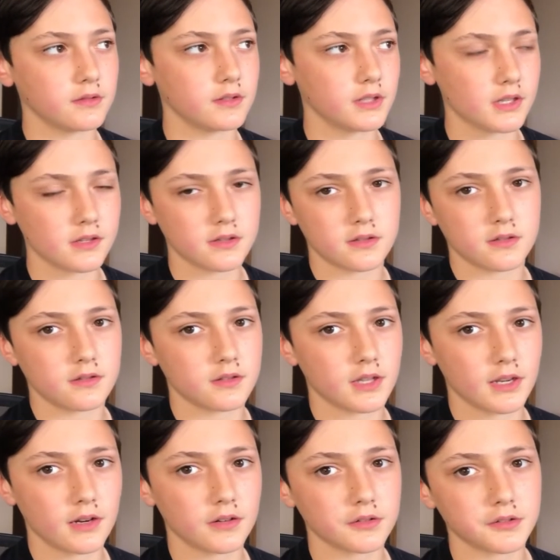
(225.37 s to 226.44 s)
because
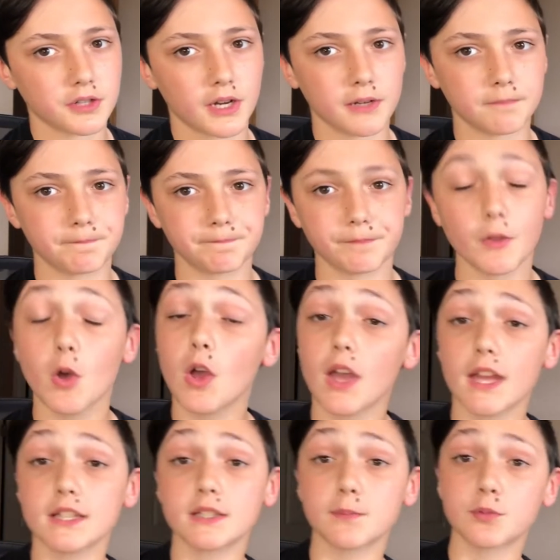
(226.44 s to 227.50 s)
I'll cry.
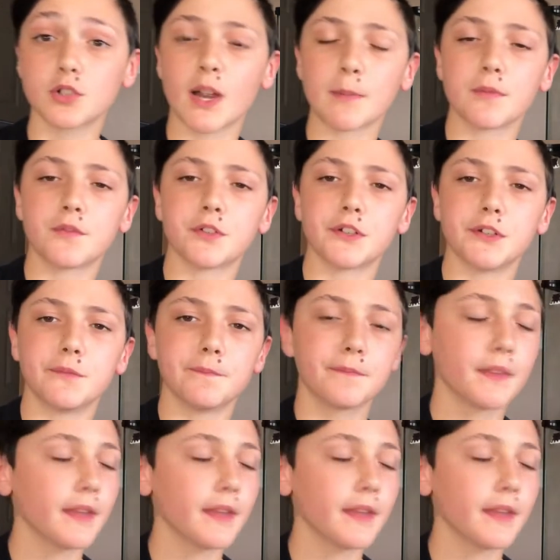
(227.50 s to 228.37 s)
And subscribe if you're new.